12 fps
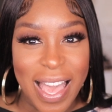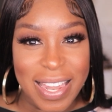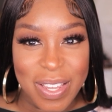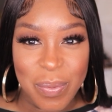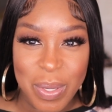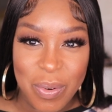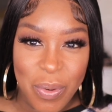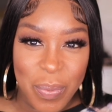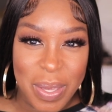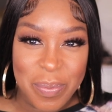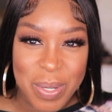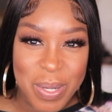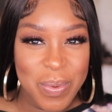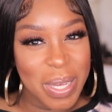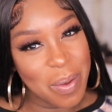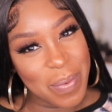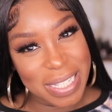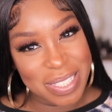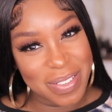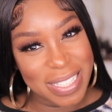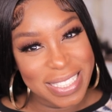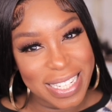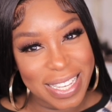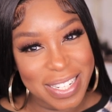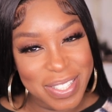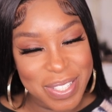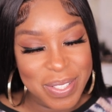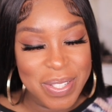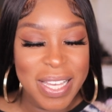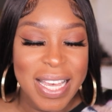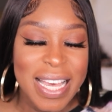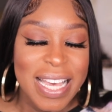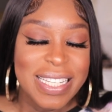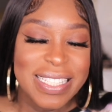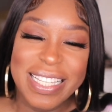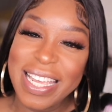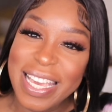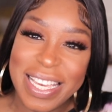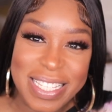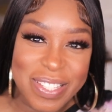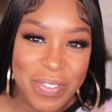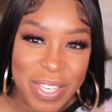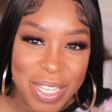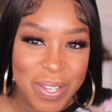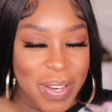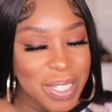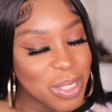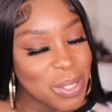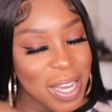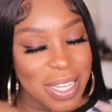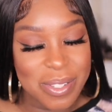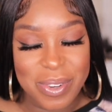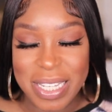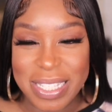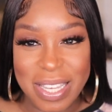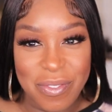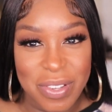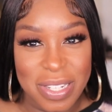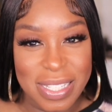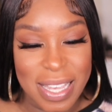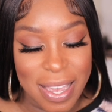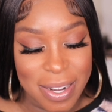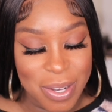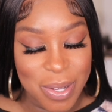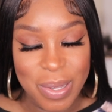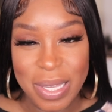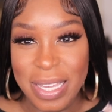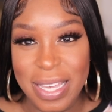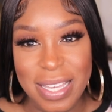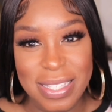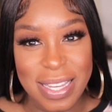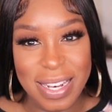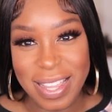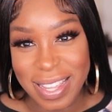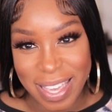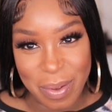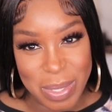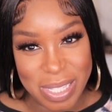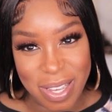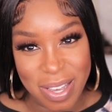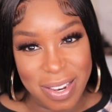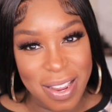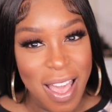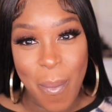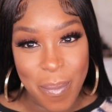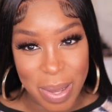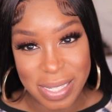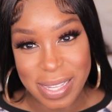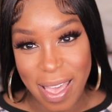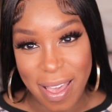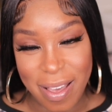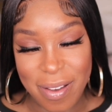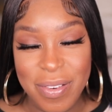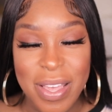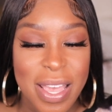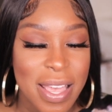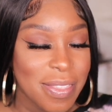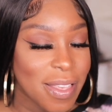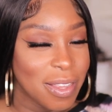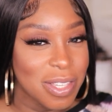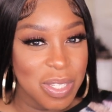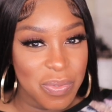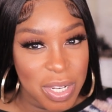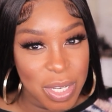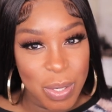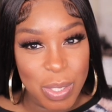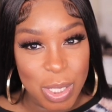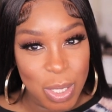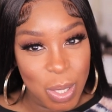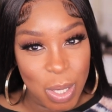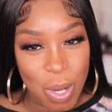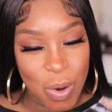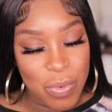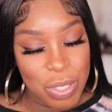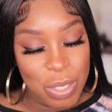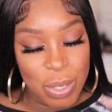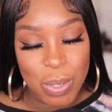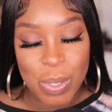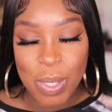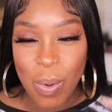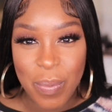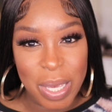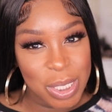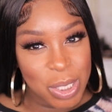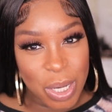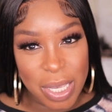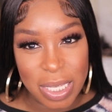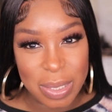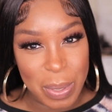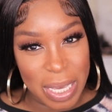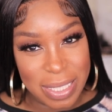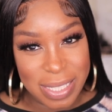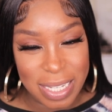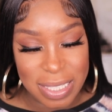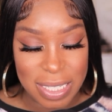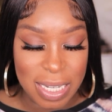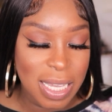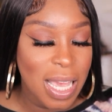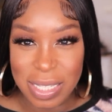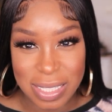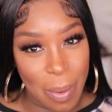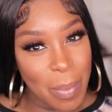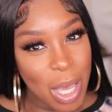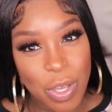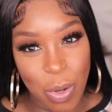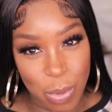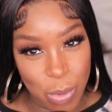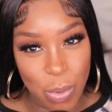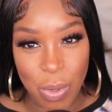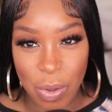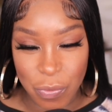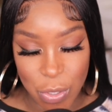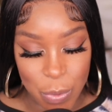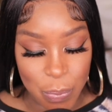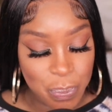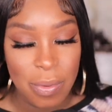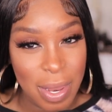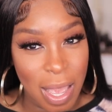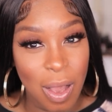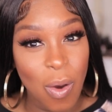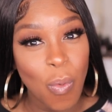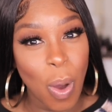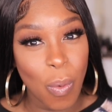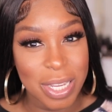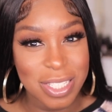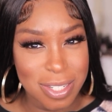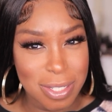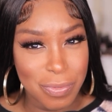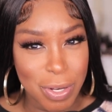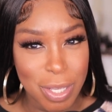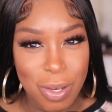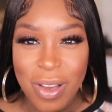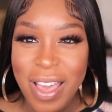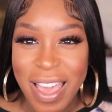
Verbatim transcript: Hello, beautiful people. Welcome back to my channel. Today's video, as you guys already seen from the title, is another Amazon must have. Now, this video is long overdue, so make sure y'all pay attention because I'm going to go through a few. Now, while watching this video,